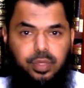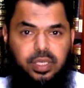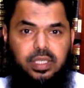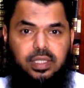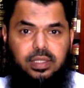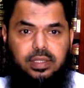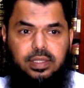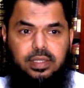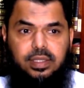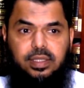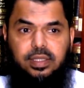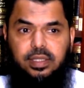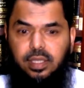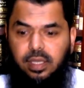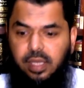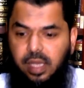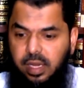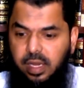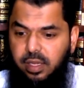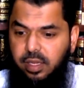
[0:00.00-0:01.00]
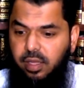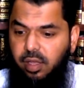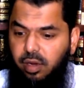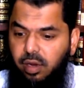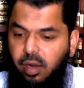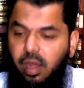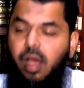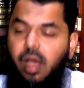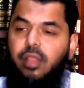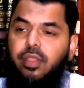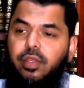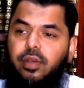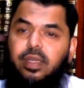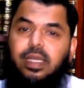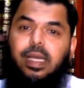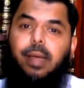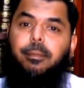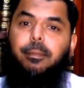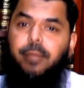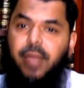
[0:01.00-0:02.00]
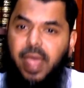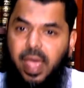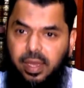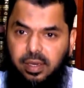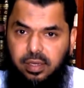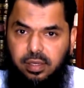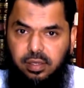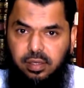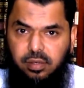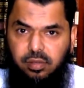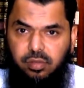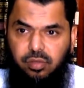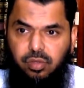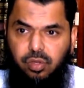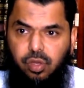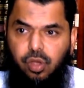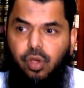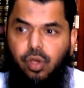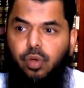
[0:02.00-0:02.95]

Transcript: witnesses, and there are other companions